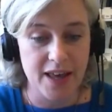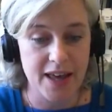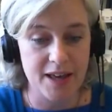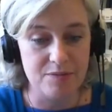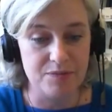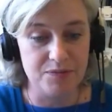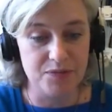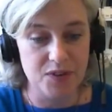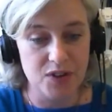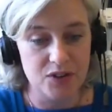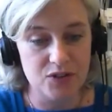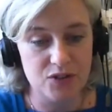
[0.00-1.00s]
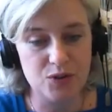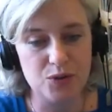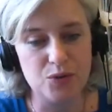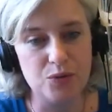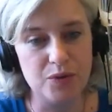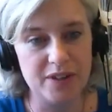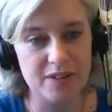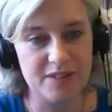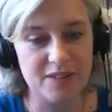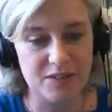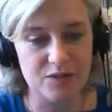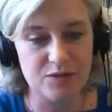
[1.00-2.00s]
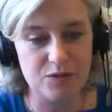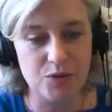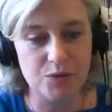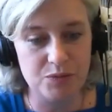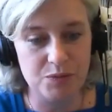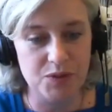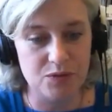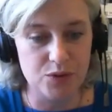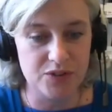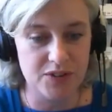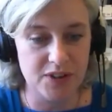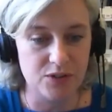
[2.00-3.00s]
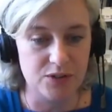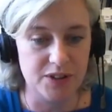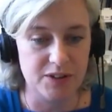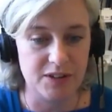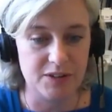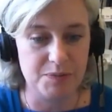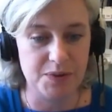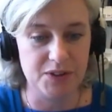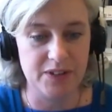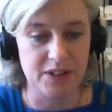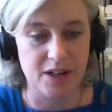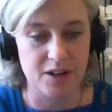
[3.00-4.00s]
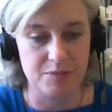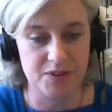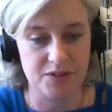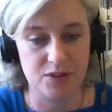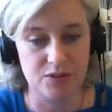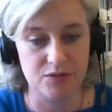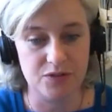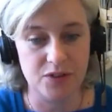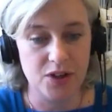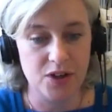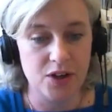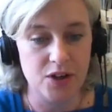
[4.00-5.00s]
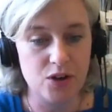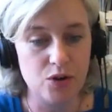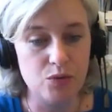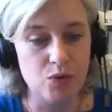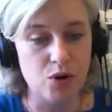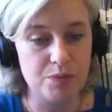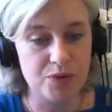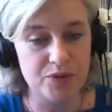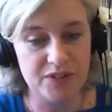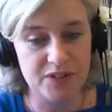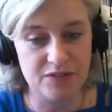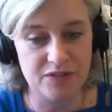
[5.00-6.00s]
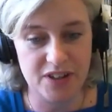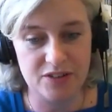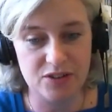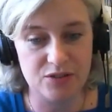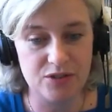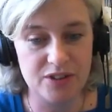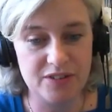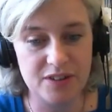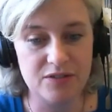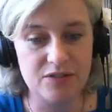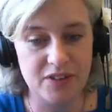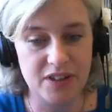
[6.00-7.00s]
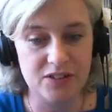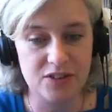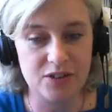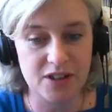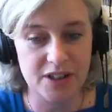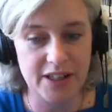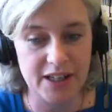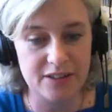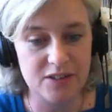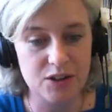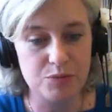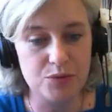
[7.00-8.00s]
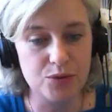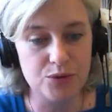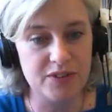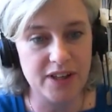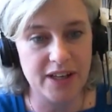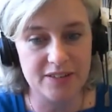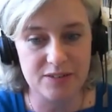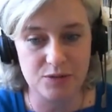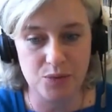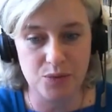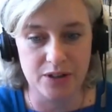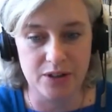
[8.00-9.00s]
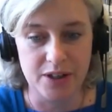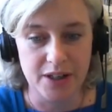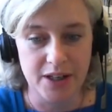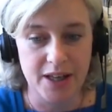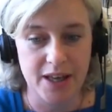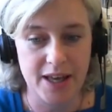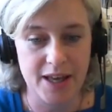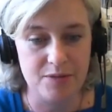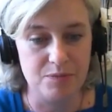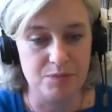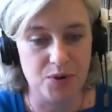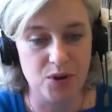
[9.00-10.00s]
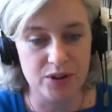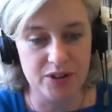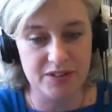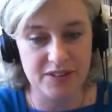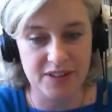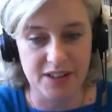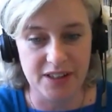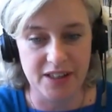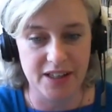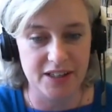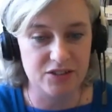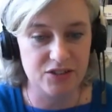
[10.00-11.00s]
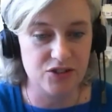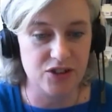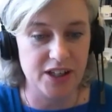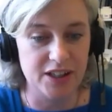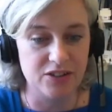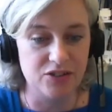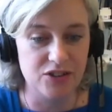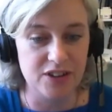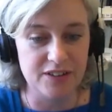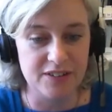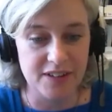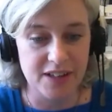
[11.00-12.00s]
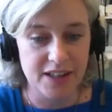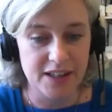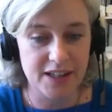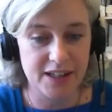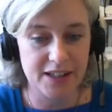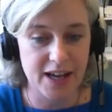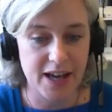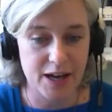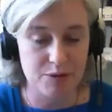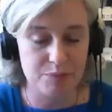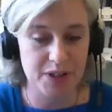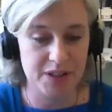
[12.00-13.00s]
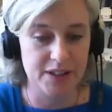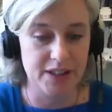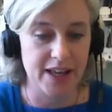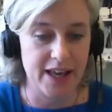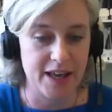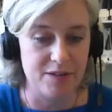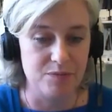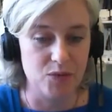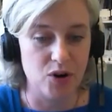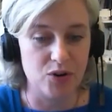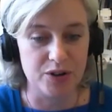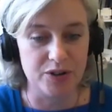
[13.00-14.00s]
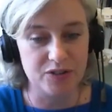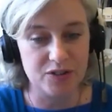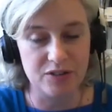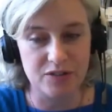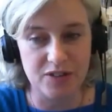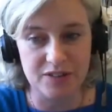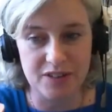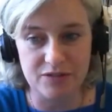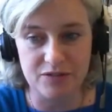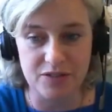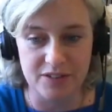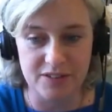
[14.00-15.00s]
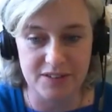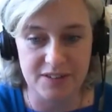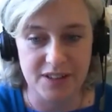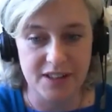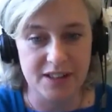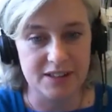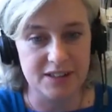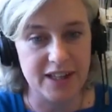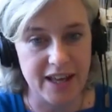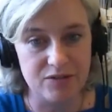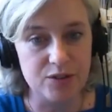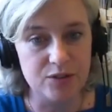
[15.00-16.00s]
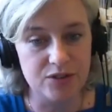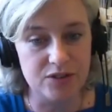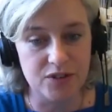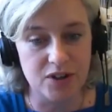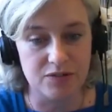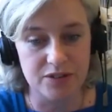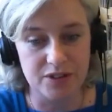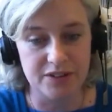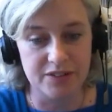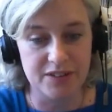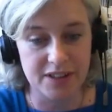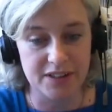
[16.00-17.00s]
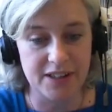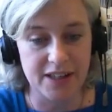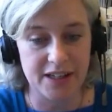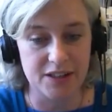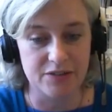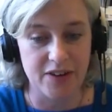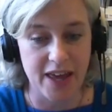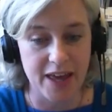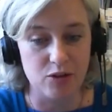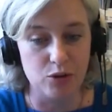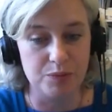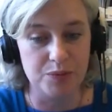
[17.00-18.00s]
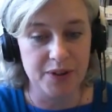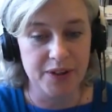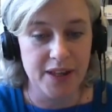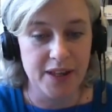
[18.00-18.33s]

Um, so it's sort of what we've been focusing on is is building up a sort of cooperative, iterative, interconnected process where um, policy exchanges can happen um, or sort of the different levels of governance can kind of help